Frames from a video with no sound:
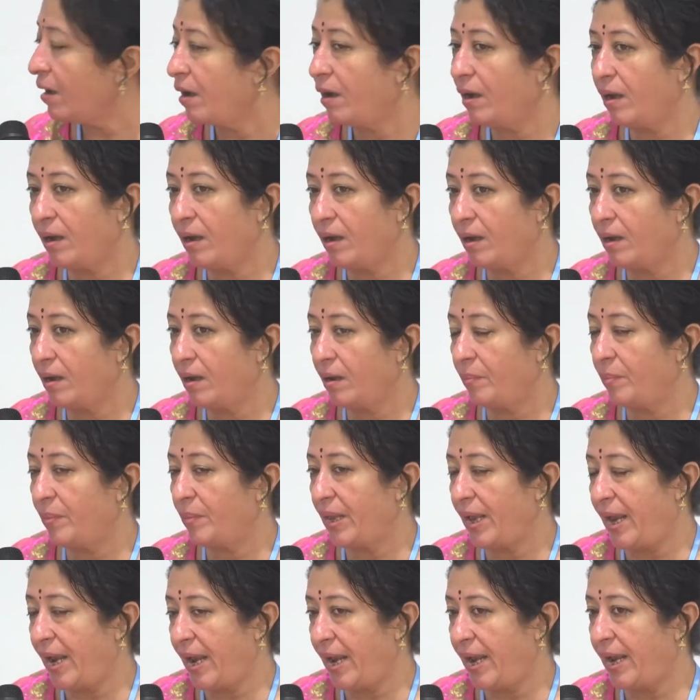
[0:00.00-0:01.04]

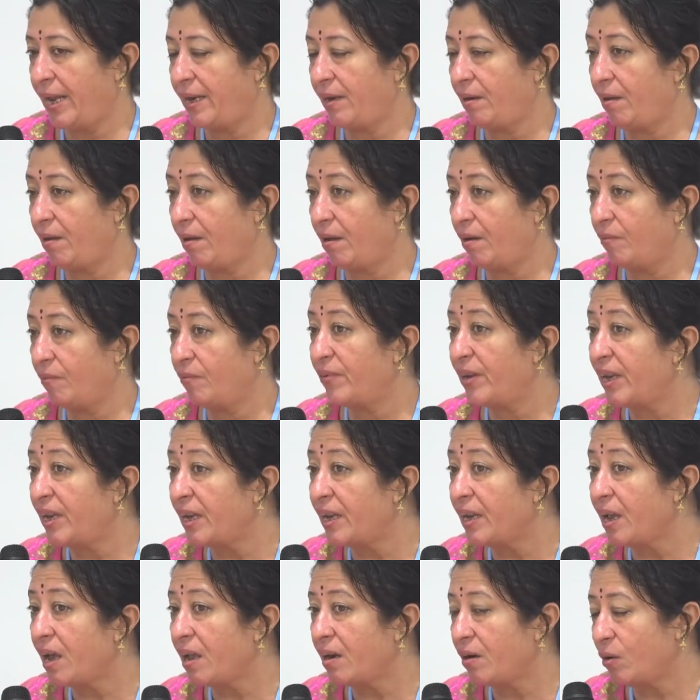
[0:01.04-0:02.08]
And
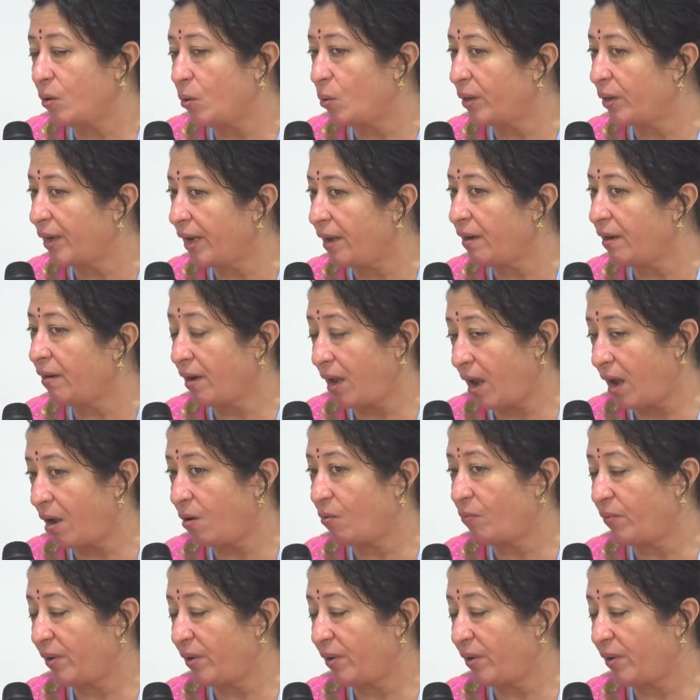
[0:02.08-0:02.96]
we are looking now,